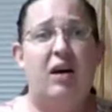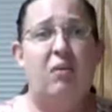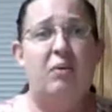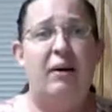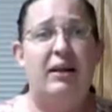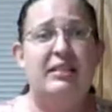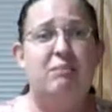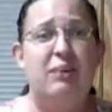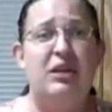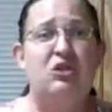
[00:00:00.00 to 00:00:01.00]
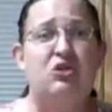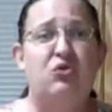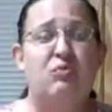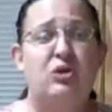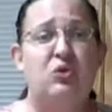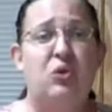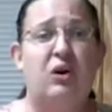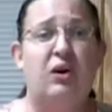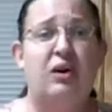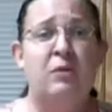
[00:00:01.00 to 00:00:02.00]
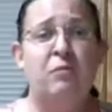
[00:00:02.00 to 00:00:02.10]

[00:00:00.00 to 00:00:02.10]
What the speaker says: We bought some peaches from a store,